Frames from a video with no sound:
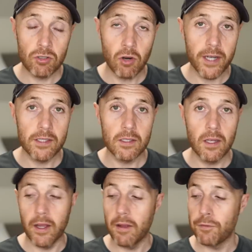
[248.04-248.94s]
tried
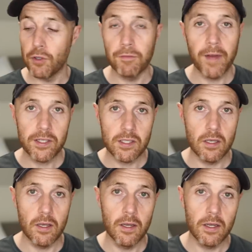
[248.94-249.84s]
uh, a few
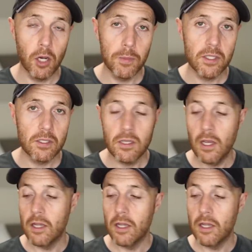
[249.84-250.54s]
faster kilometers